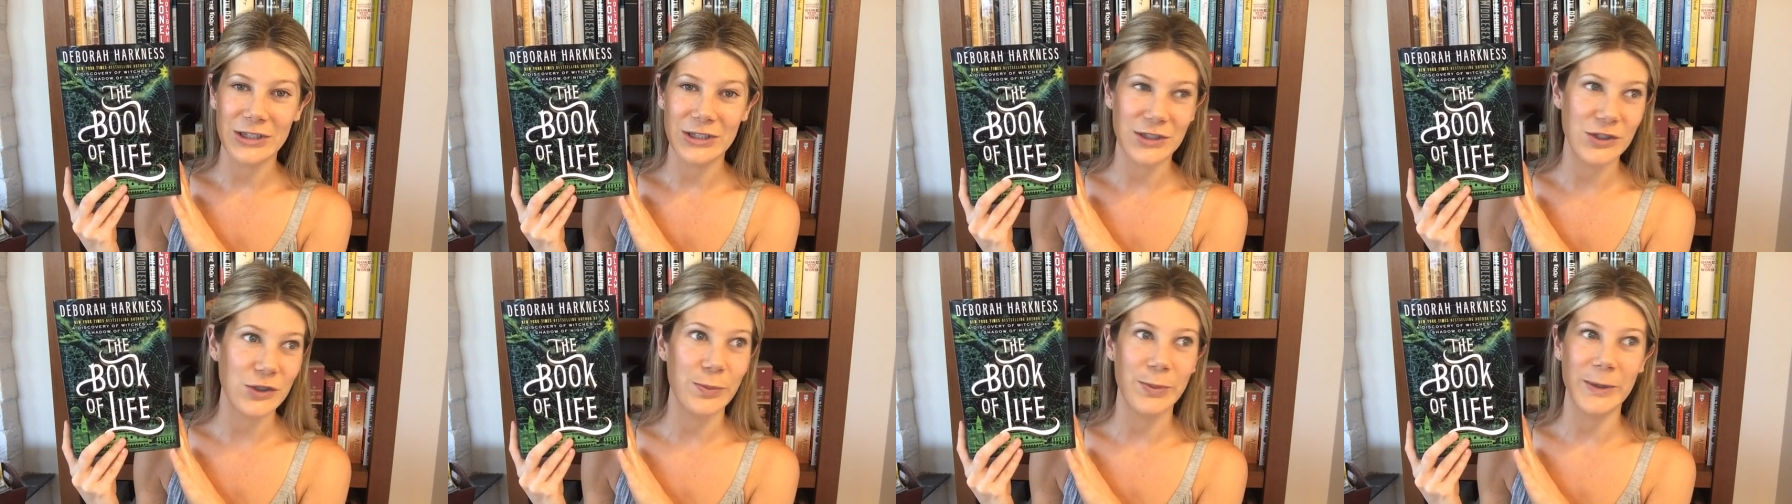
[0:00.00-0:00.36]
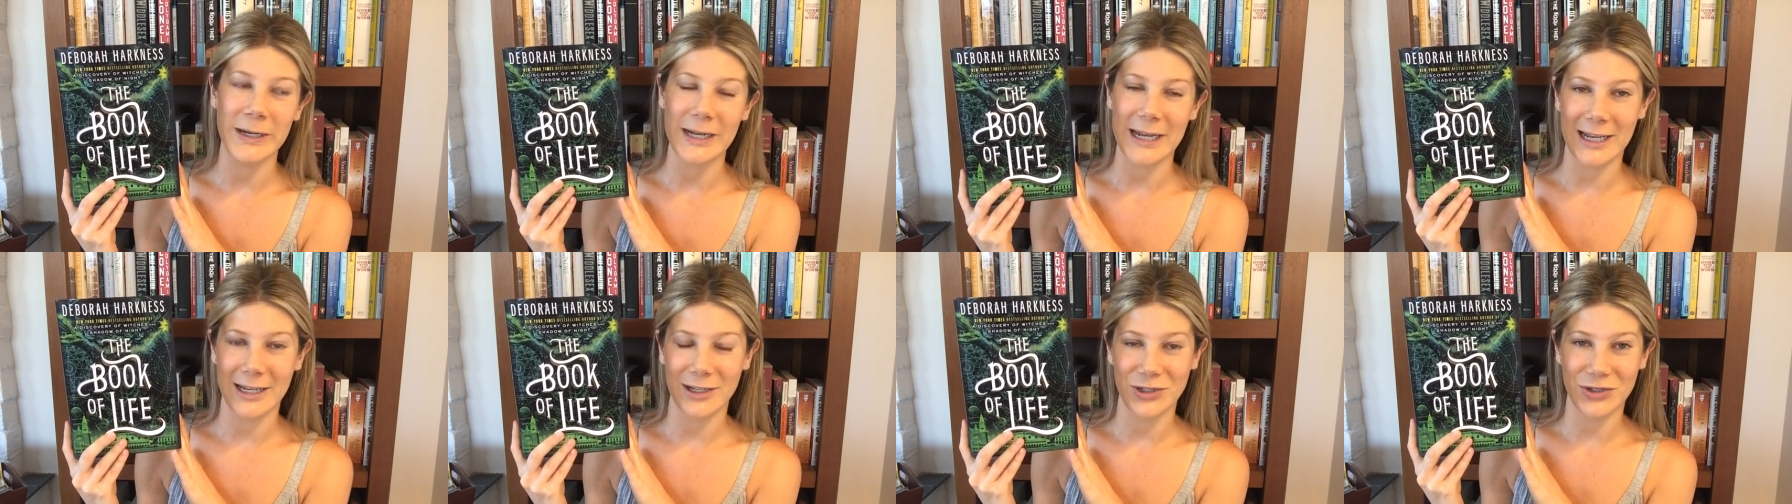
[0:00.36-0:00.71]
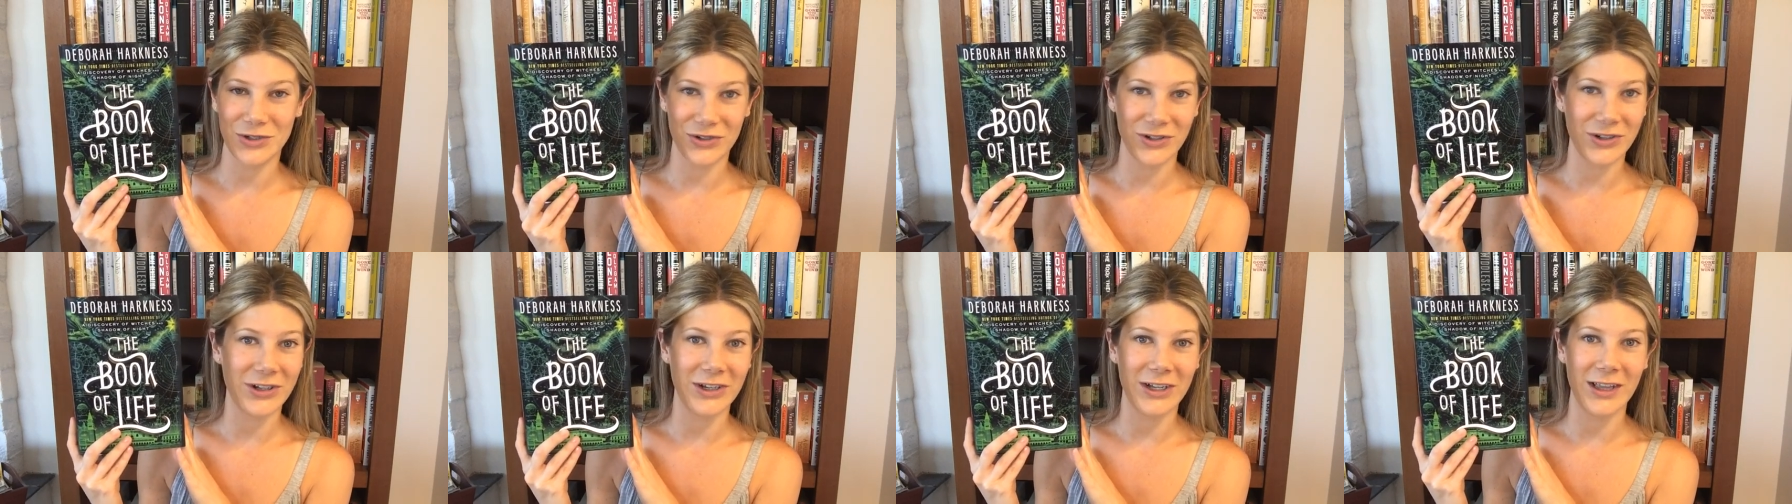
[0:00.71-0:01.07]

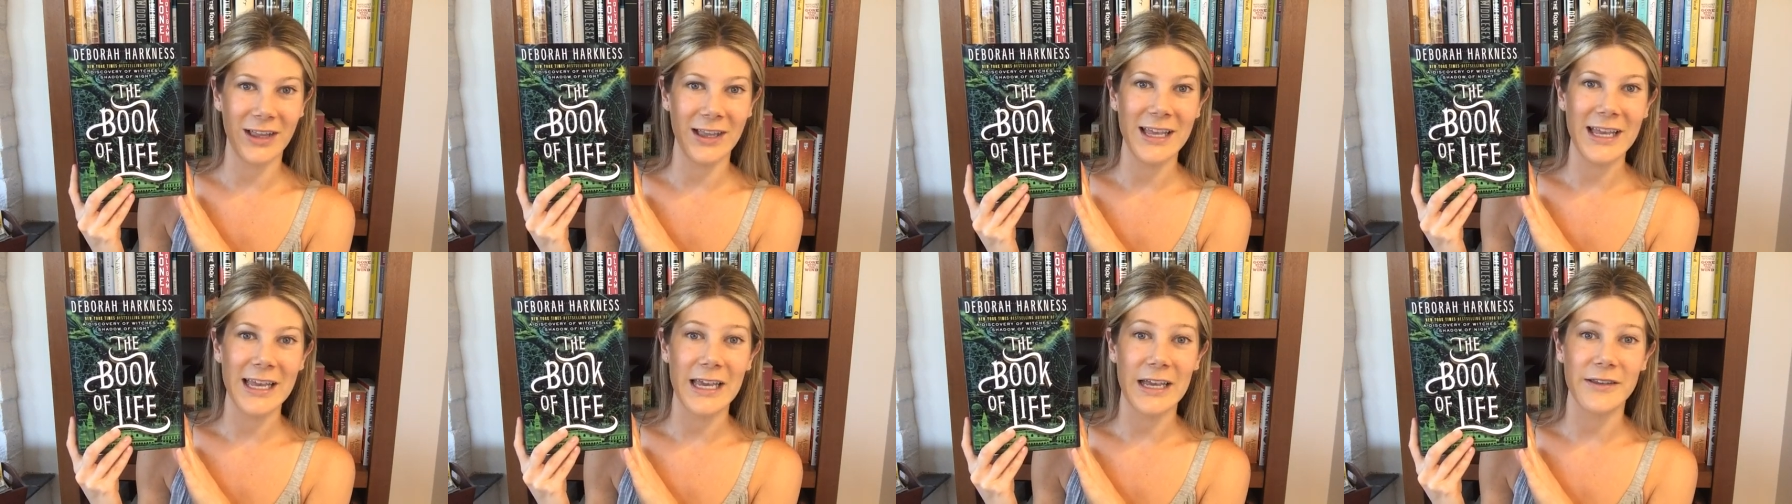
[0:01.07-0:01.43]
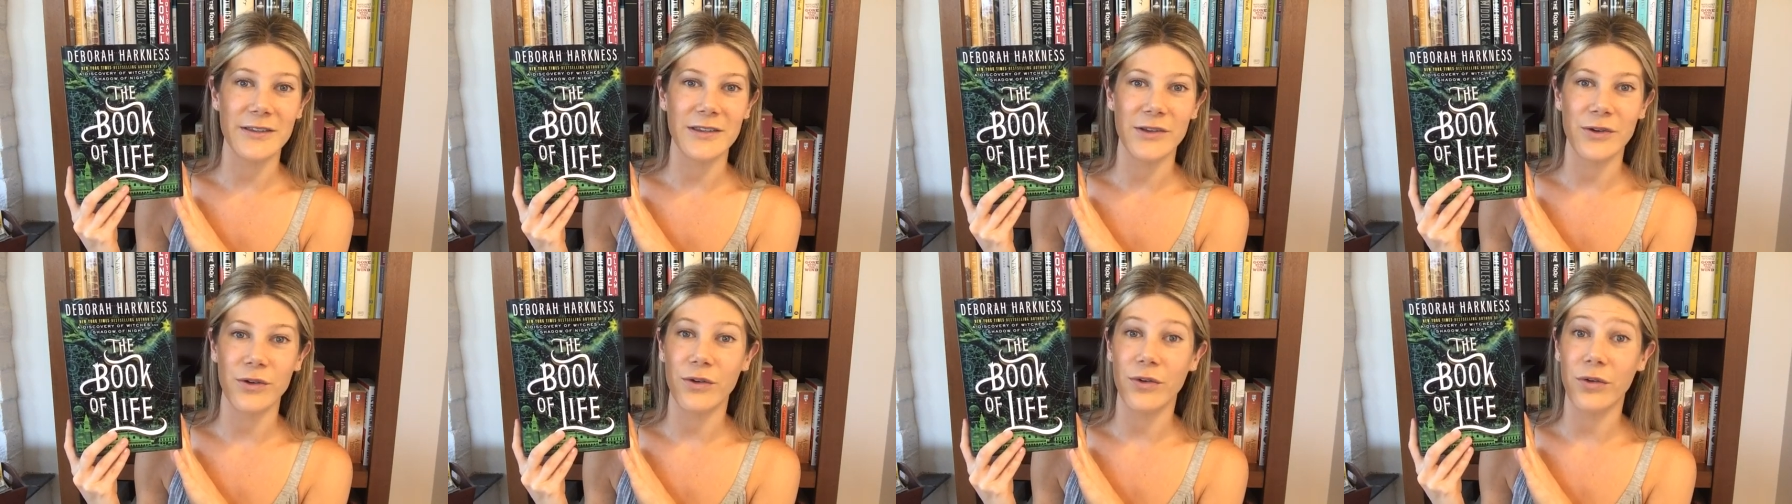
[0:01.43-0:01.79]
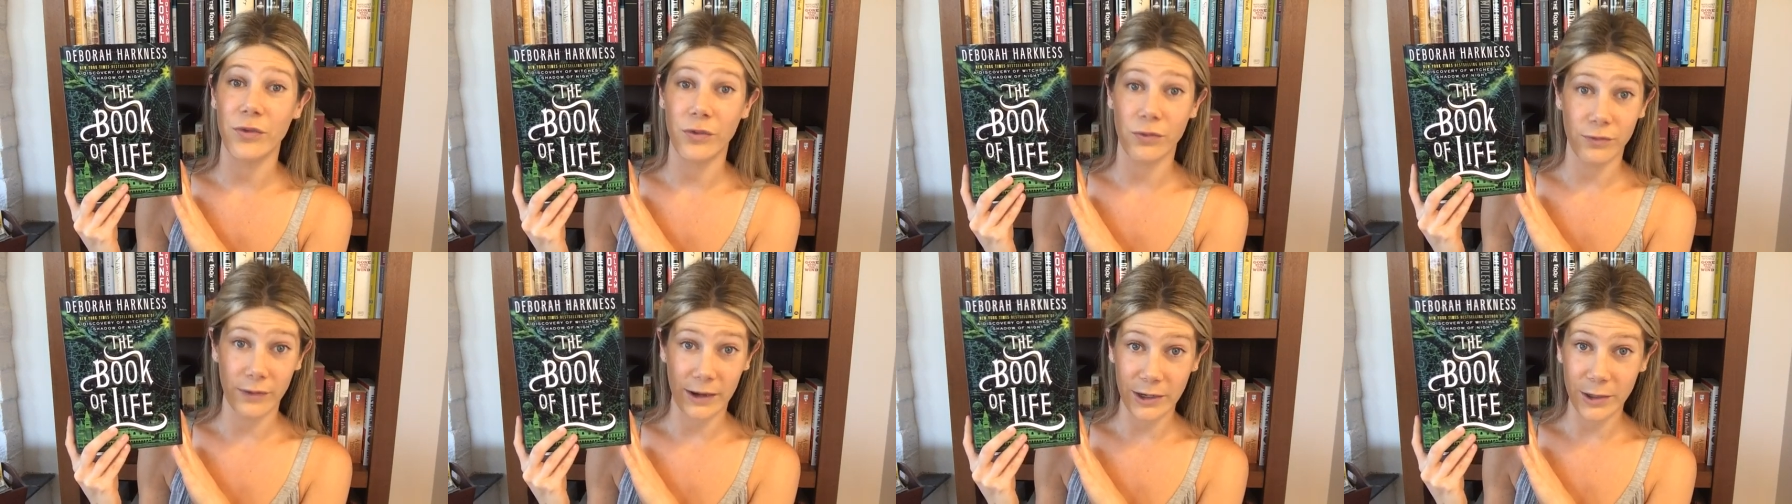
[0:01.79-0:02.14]
supernatural. It's
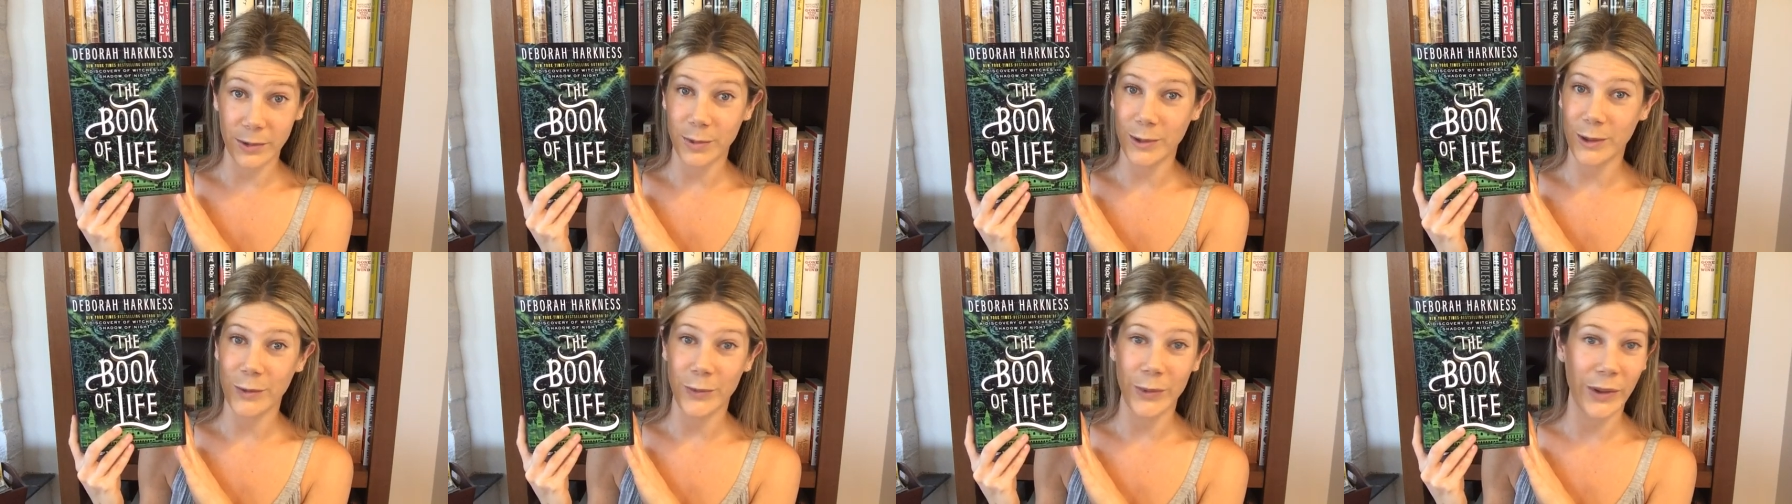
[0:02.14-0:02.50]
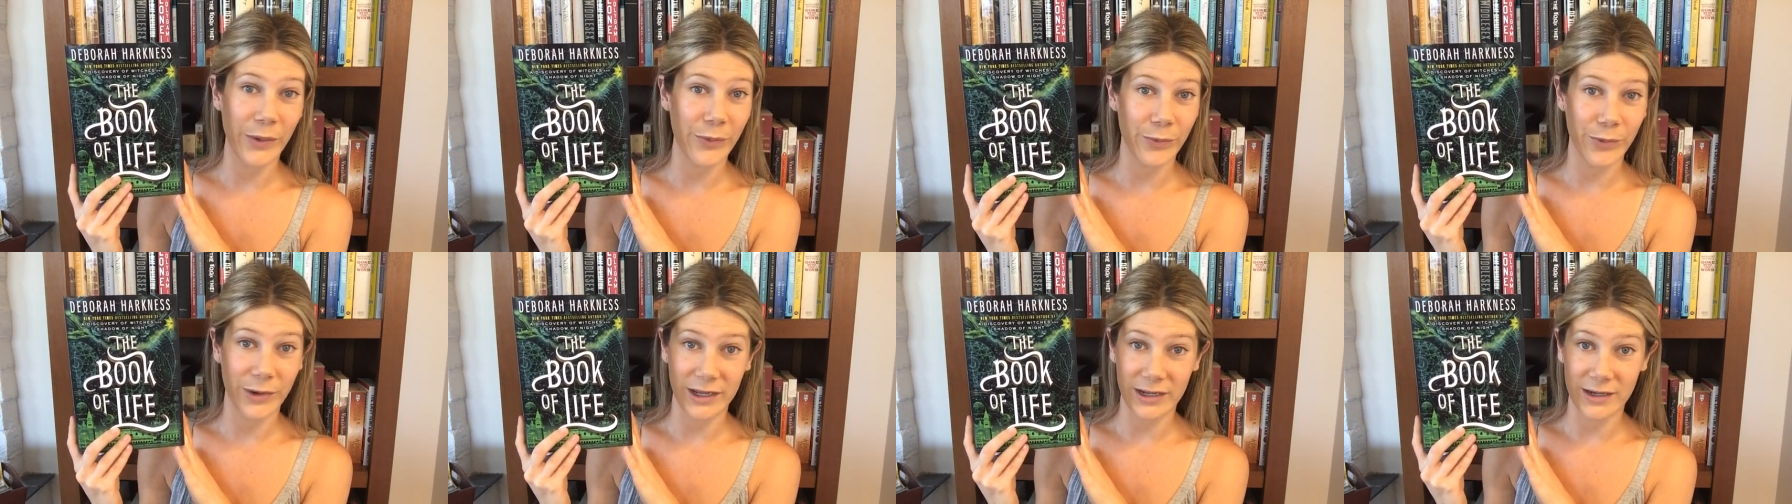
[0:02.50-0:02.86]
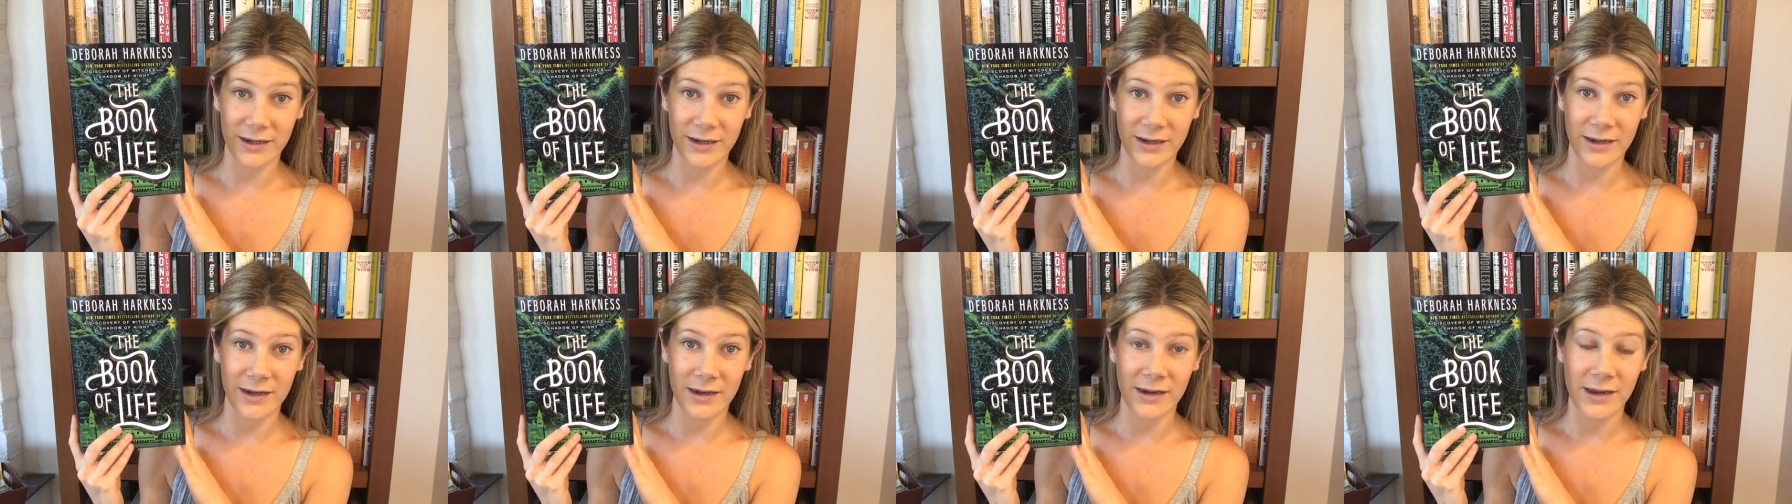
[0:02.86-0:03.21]
incredibly well
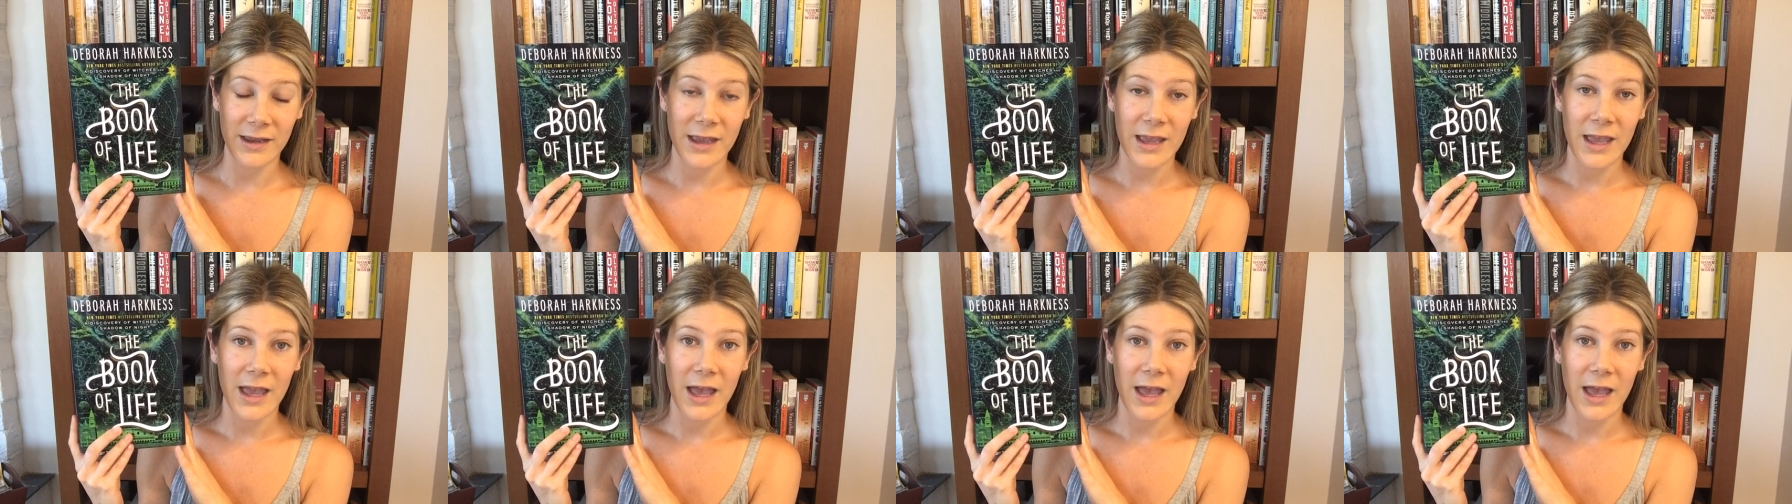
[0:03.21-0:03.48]
written.